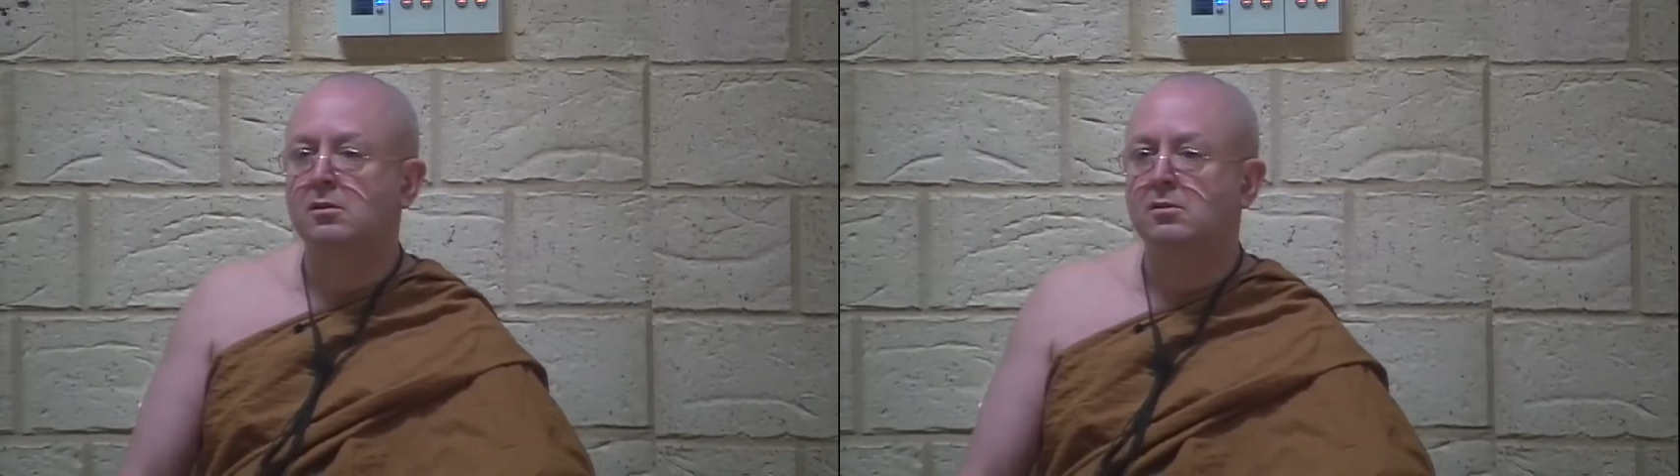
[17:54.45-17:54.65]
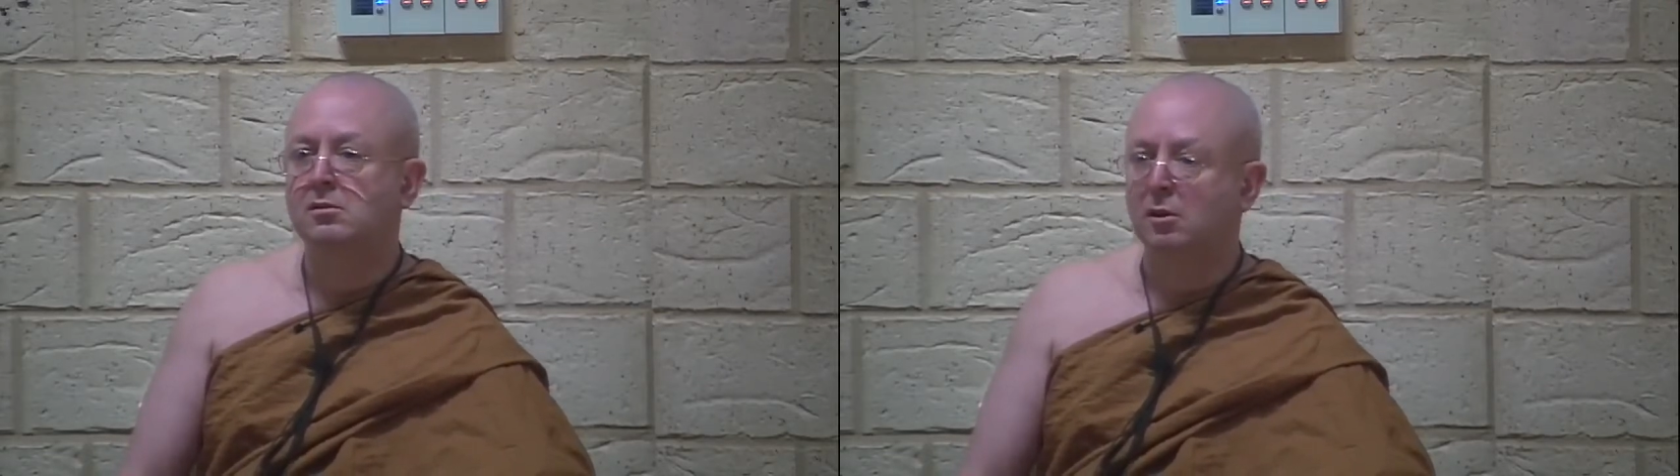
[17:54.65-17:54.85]

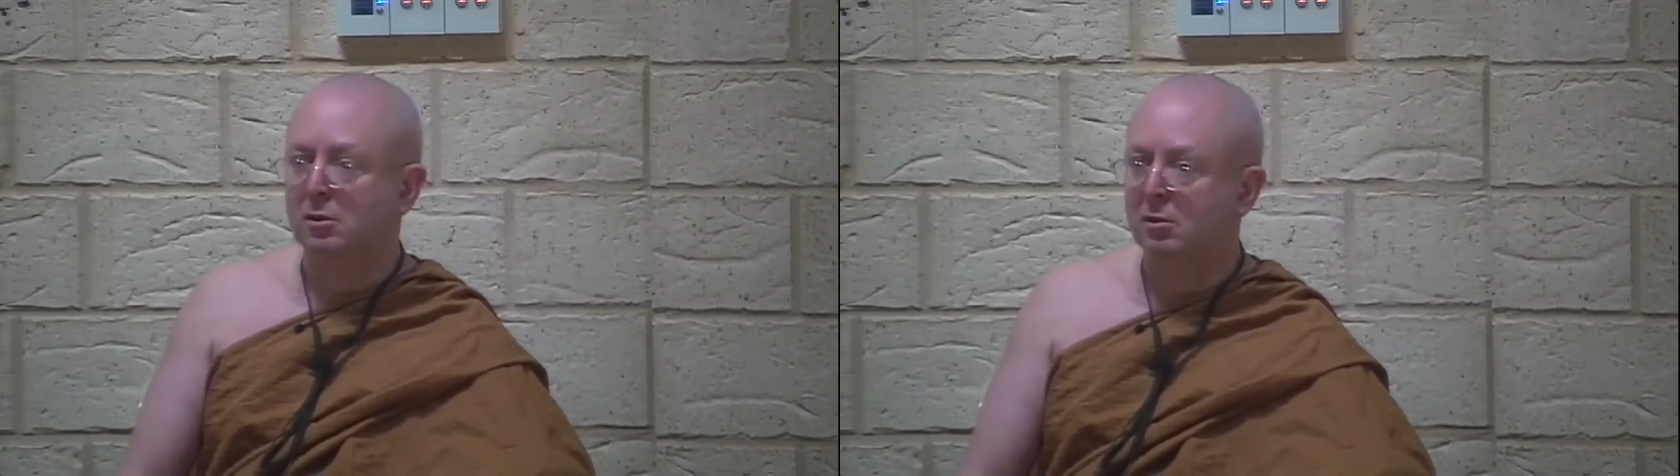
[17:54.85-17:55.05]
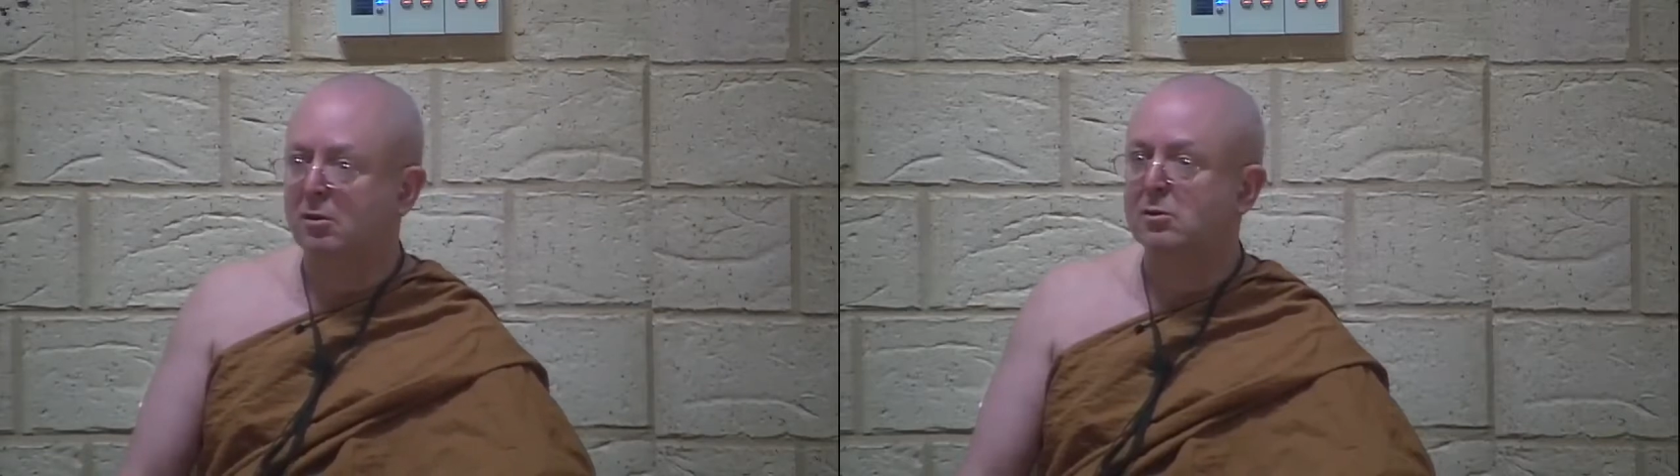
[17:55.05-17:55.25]

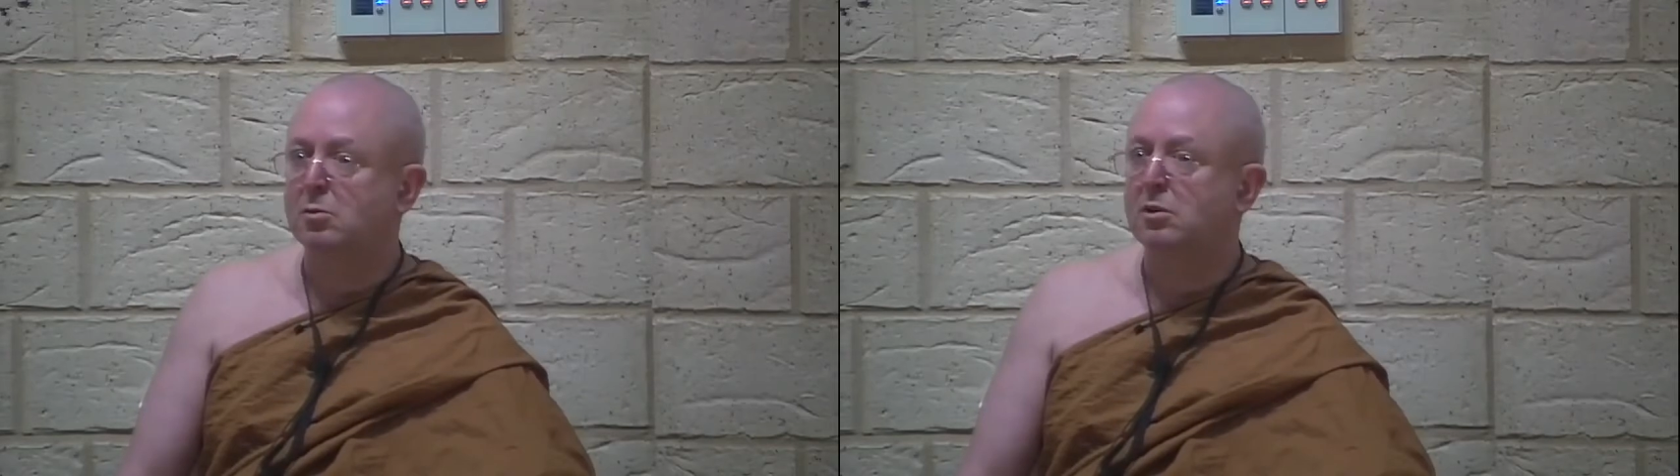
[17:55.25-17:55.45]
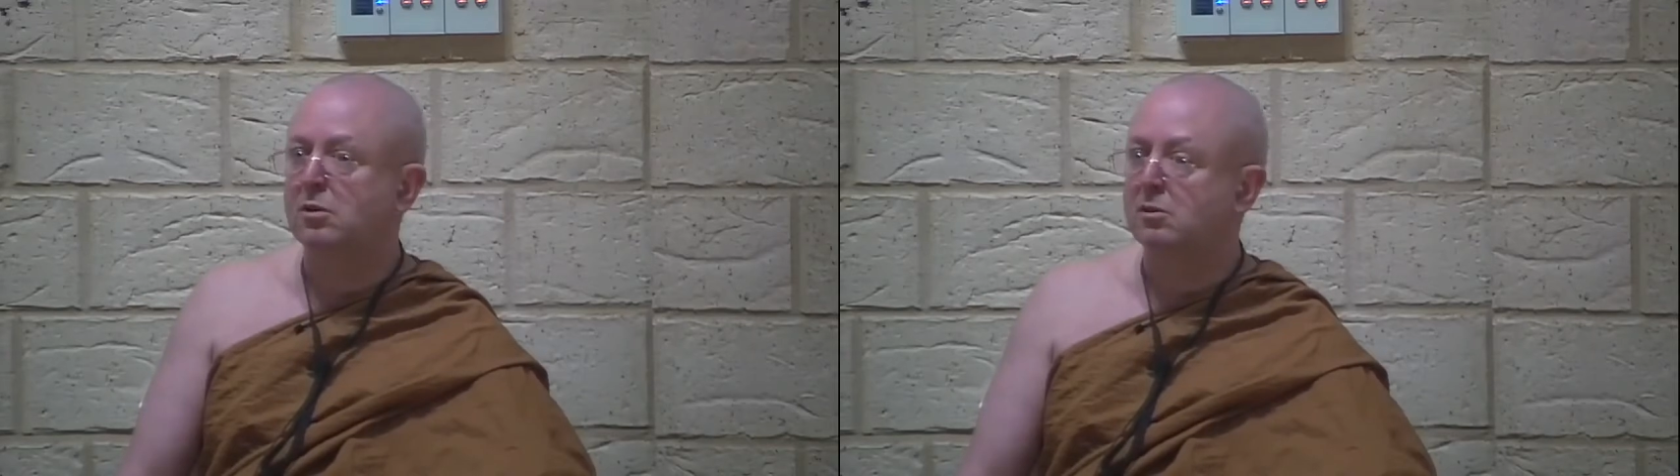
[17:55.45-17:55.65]
So this
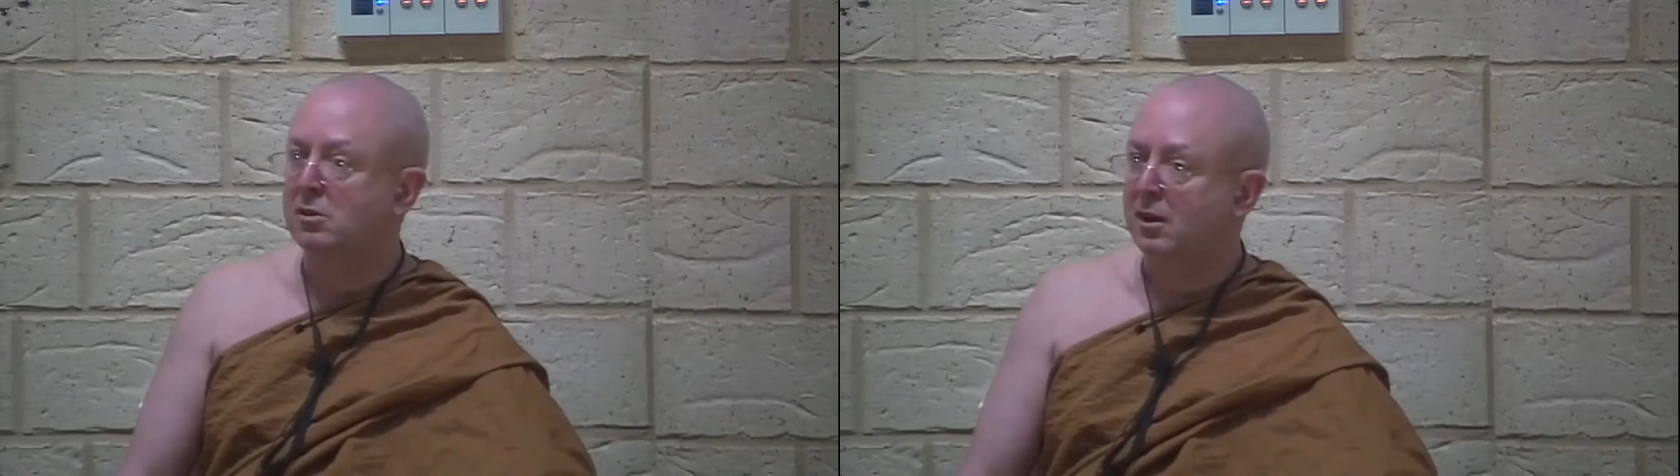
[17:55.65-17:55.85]
world is